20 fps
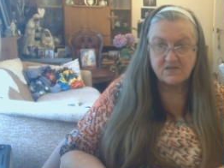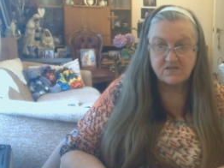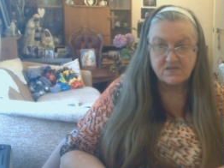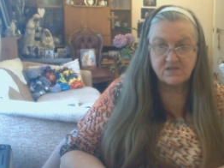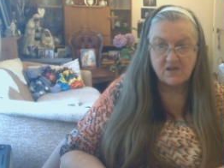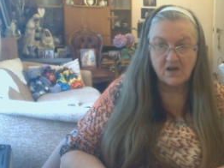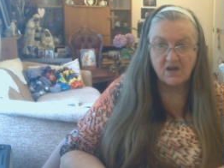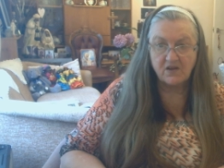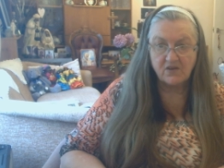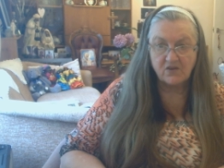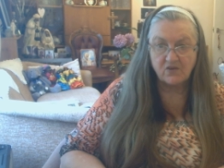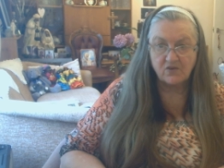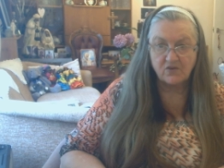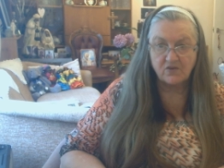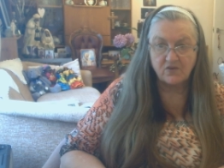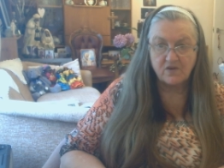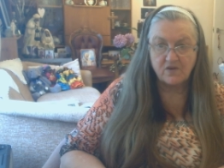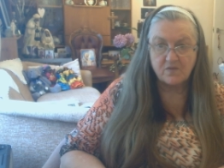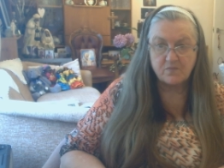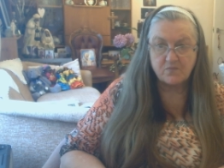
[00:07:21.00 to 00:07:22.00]

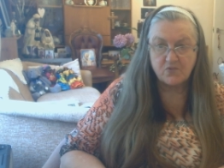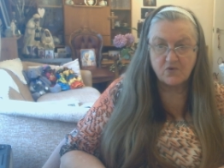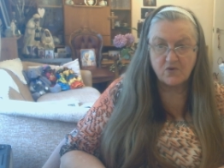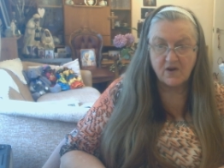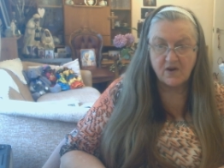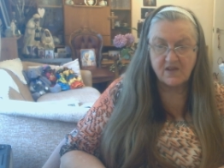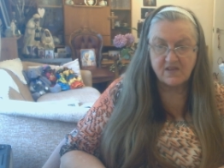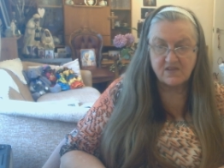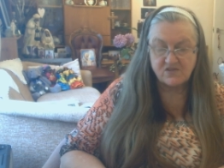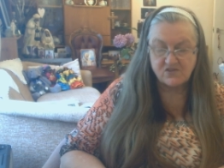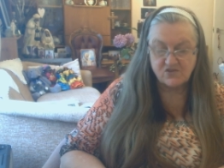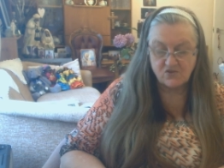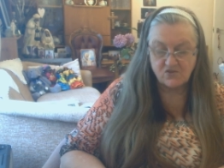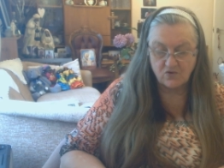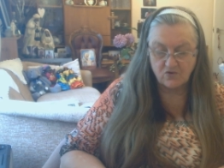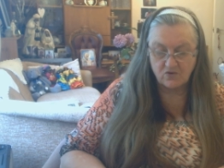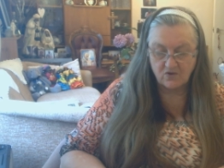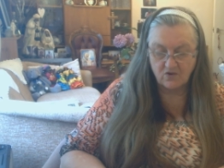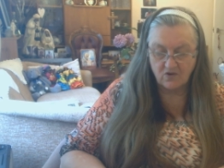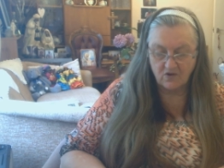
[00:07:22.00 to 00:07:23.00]
Zion, praise
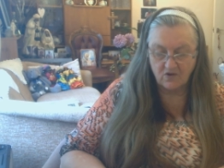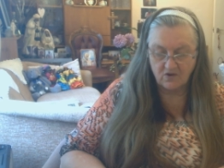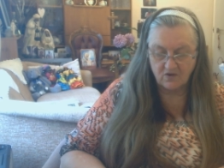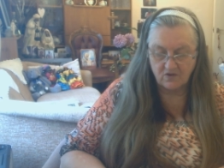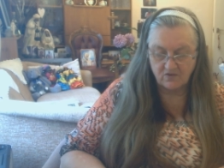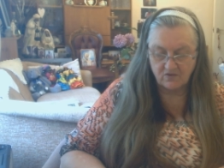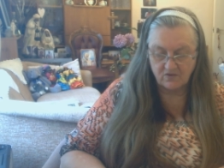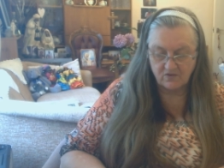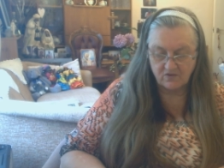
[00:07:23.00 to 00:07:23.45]
your God.